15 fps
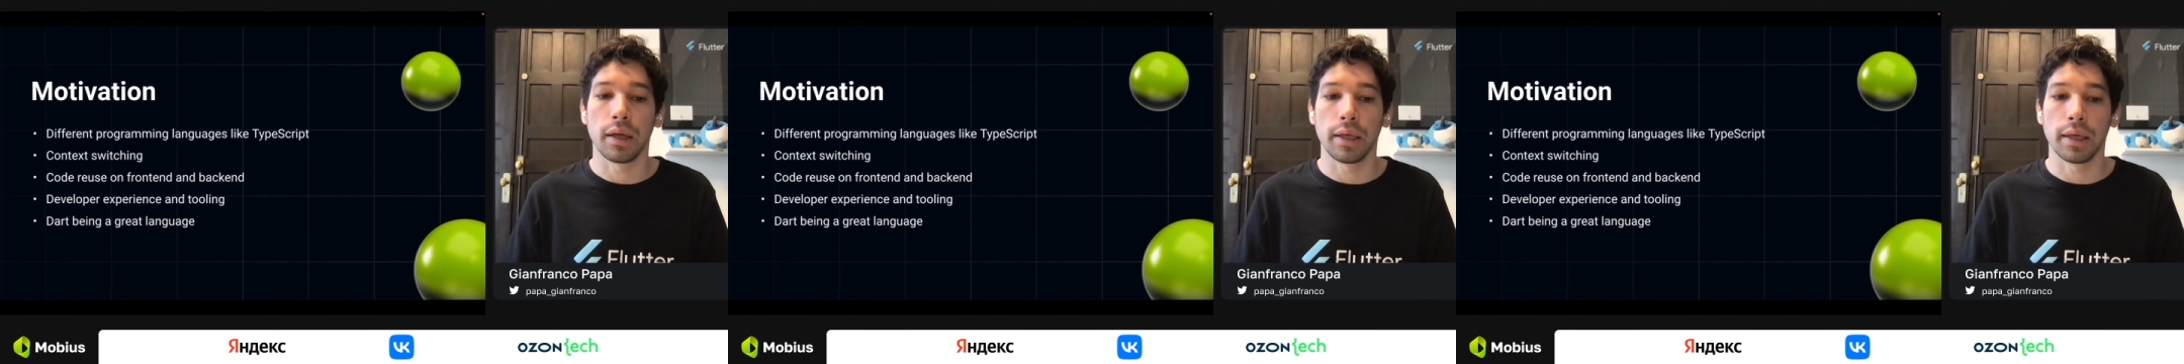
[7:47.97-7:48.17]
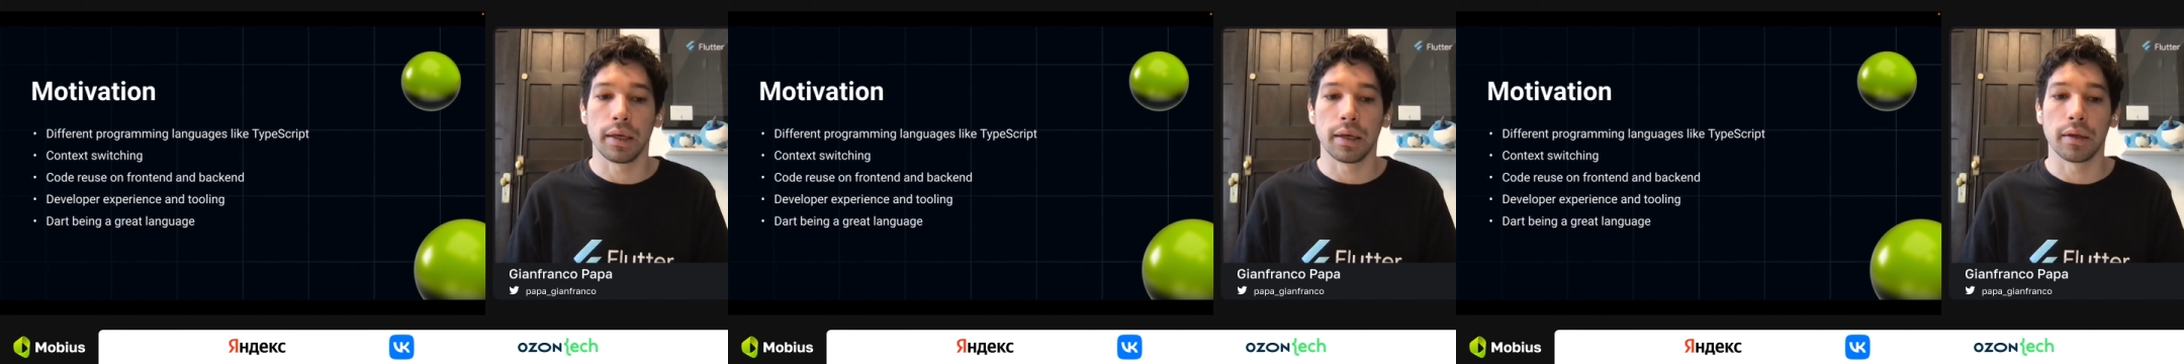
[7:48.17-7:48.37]

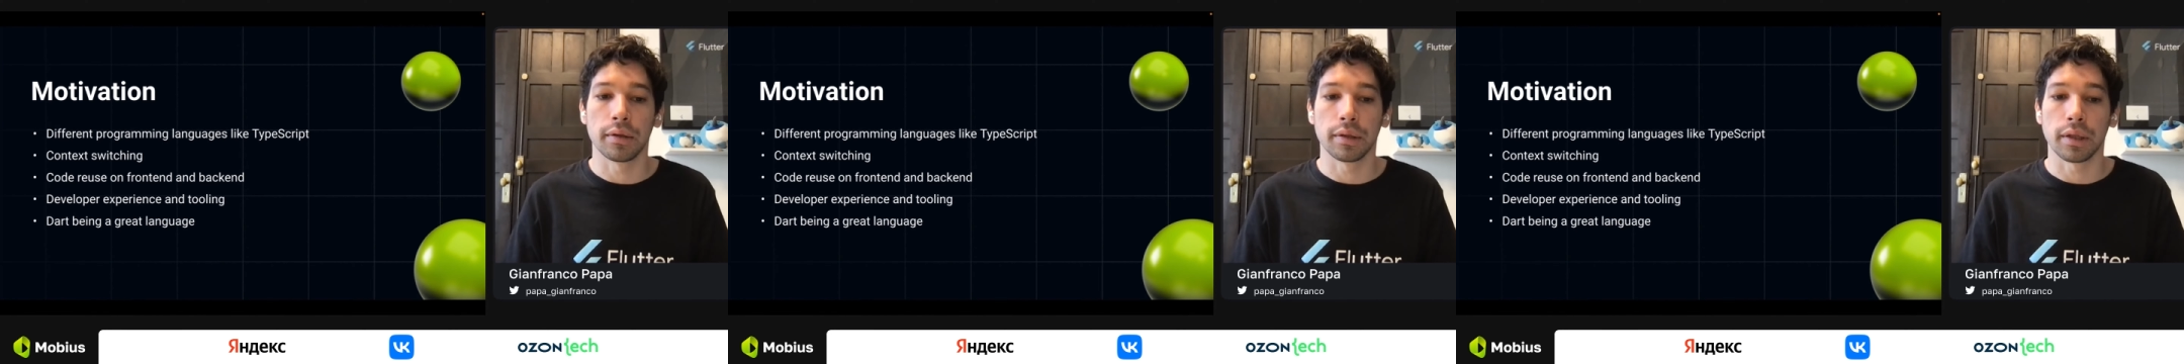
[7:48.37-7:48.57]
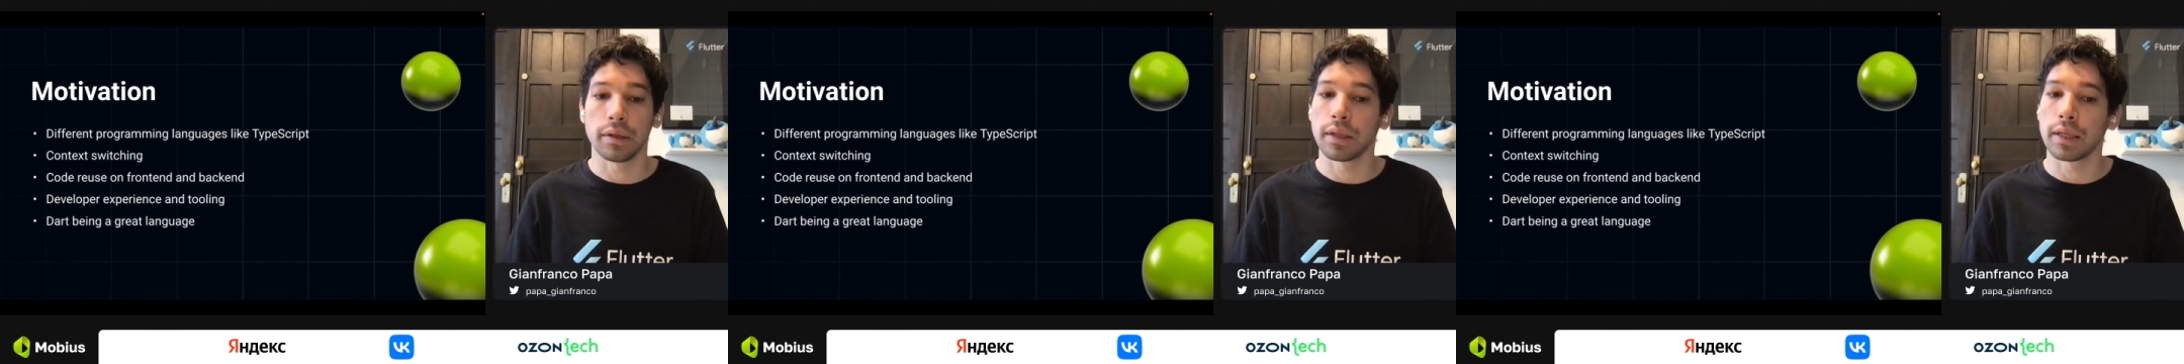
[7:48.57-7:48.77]

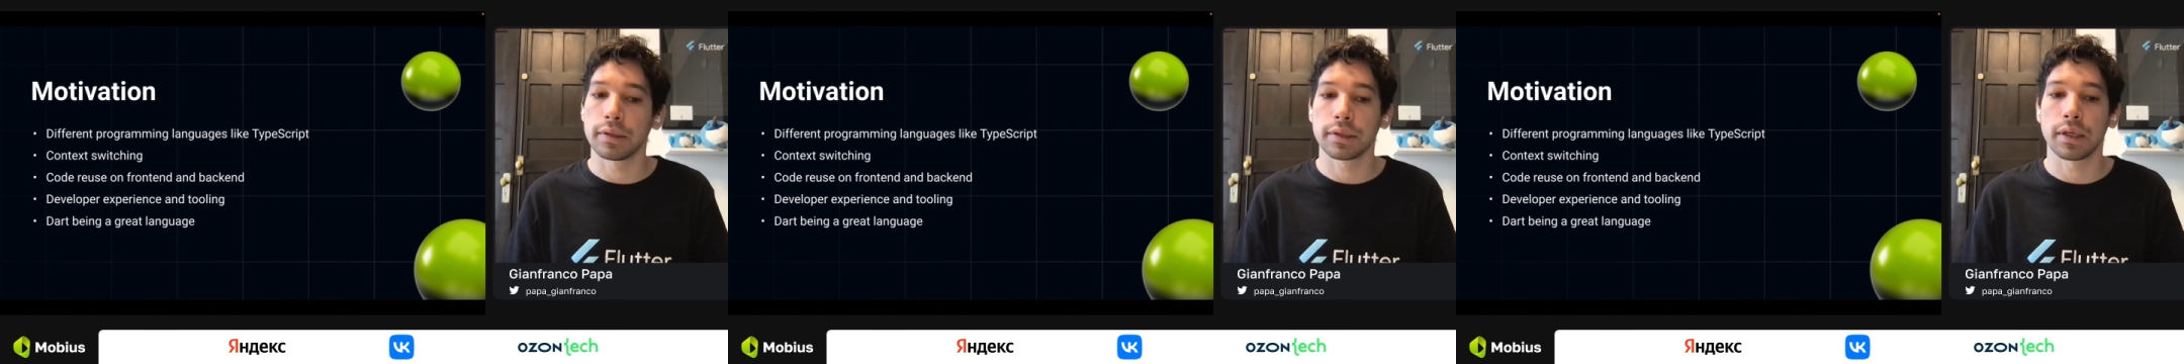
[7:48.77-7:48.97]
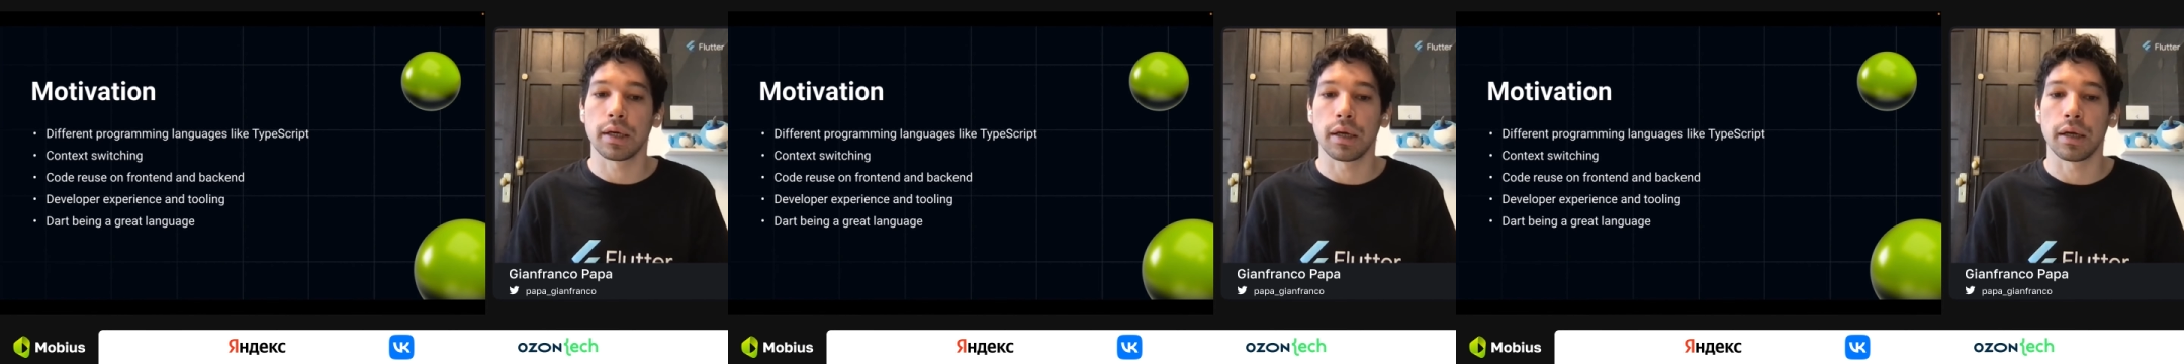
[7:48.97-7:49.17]
and and
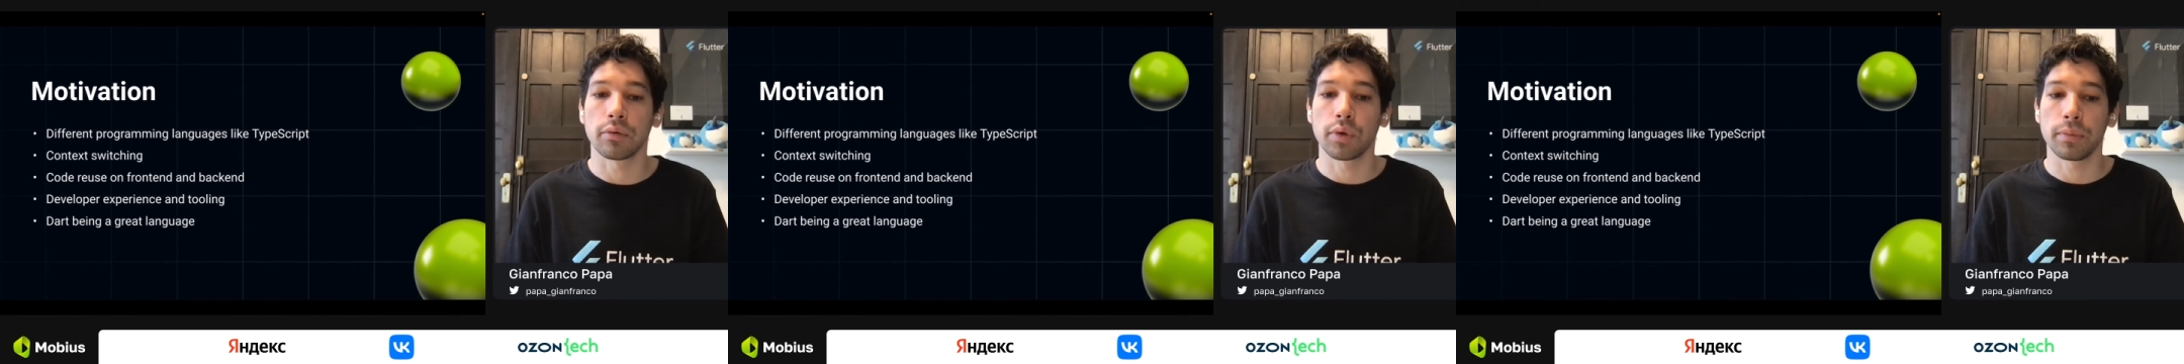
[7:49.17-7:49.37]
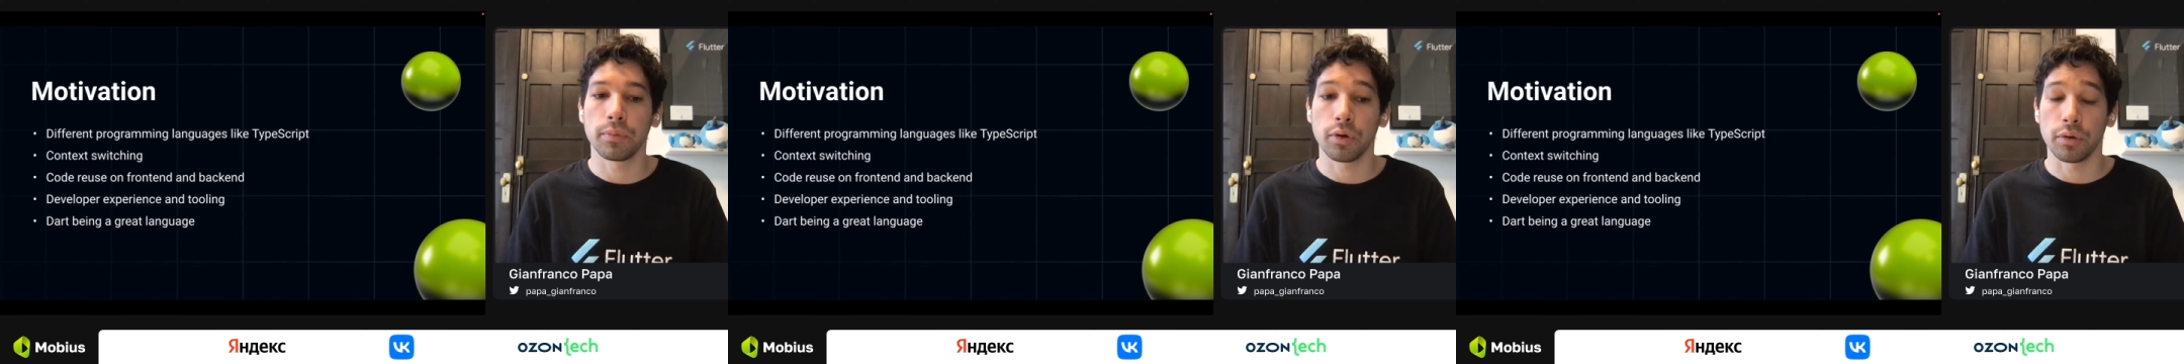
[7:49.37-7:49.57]
that's a, a
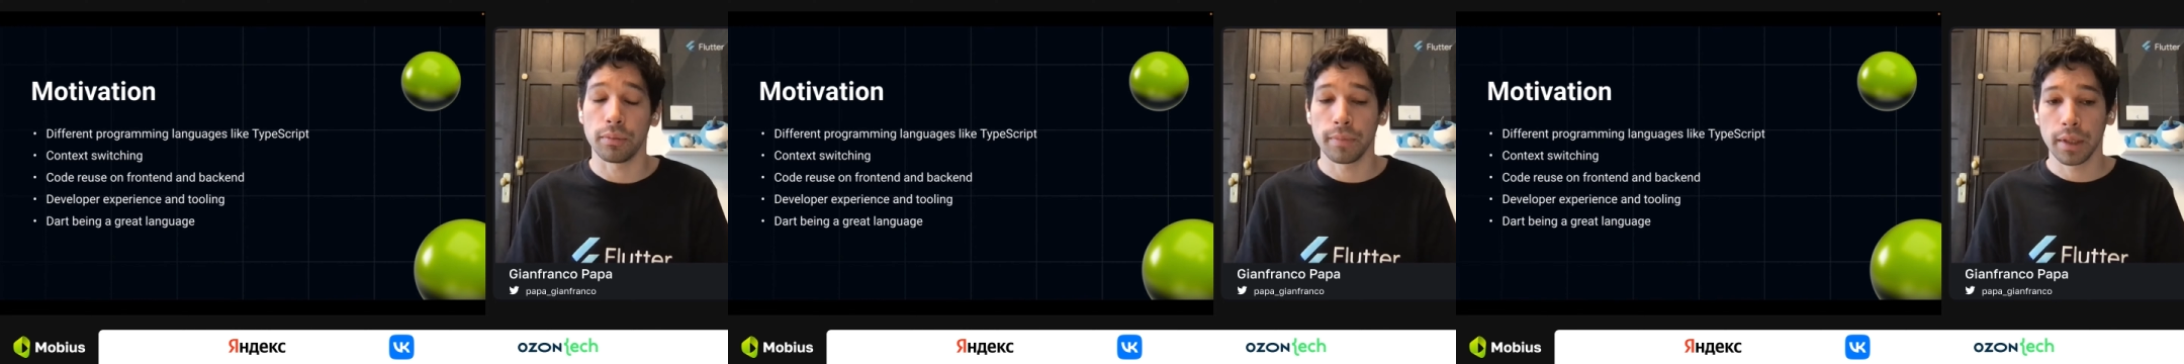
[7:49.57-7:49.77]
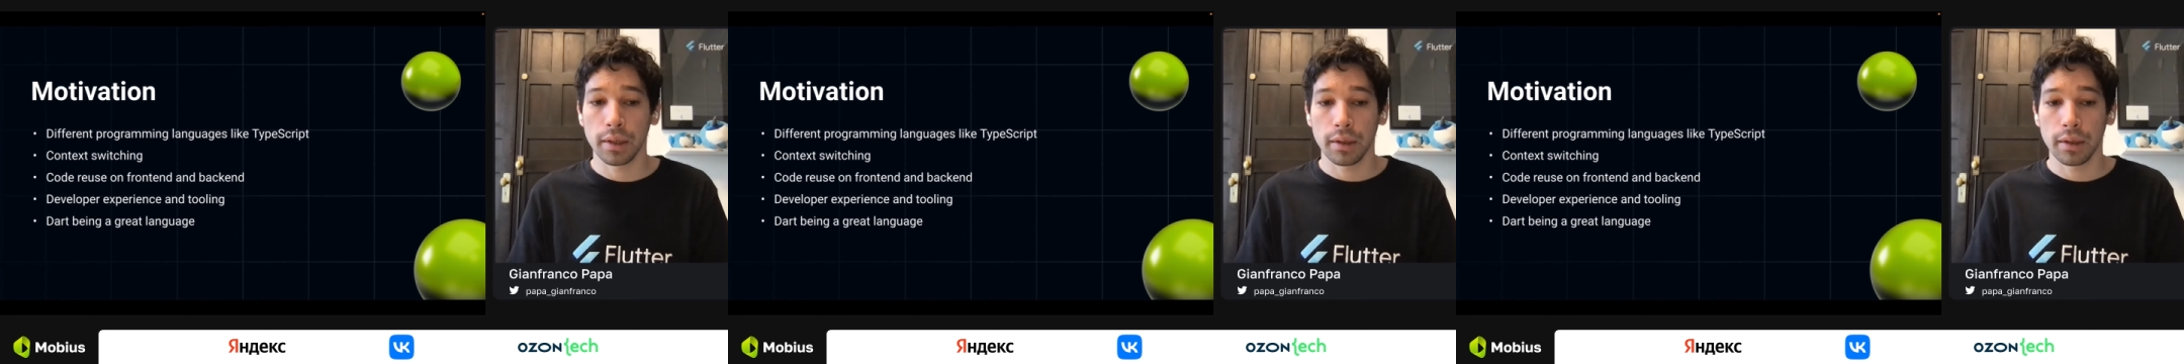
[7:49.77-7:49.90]
great point.